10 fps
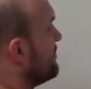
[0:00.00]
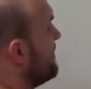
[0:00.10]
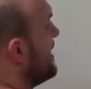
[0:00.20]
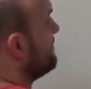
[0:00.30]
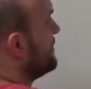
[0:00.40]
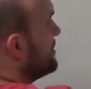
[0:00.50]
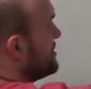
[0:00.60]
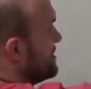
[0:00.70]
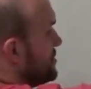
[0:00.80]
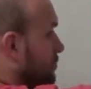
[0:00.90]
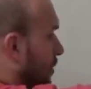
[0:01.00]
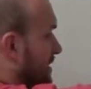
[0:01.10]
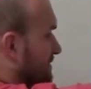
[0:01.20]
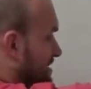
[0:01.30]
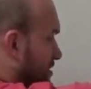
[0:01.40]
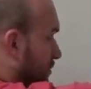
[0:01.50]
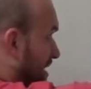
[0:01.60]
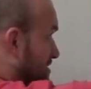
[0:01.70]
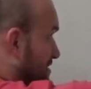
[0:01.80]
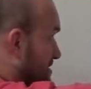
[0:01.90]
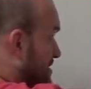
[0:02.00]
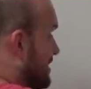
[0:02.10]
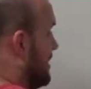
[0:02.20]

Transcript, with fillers: 5 thirds into one of these equations.